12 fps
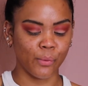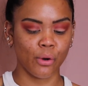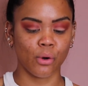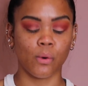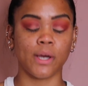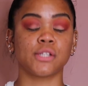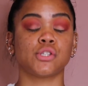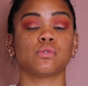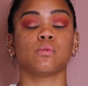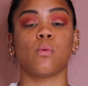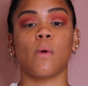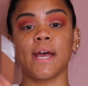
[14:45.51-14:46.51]
We are going
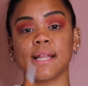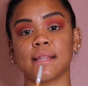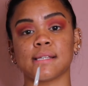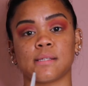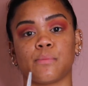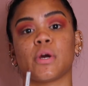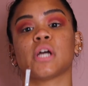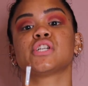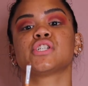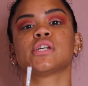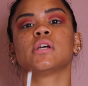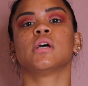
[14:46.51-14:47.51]
to wet this
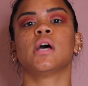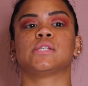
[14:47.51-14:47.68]
brush